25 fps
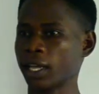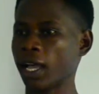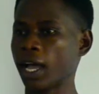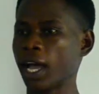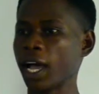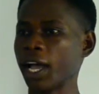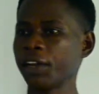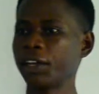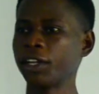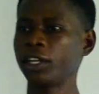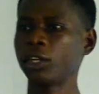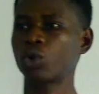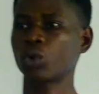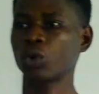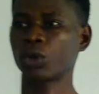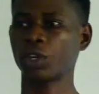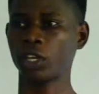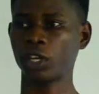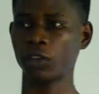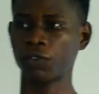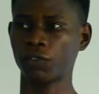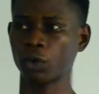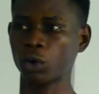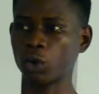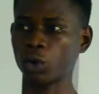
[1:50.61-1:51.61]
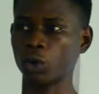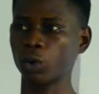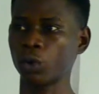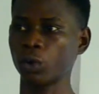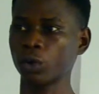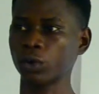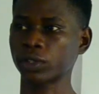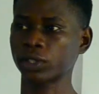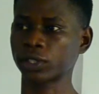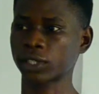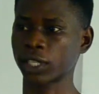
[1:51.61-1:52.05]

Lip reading: I need to give you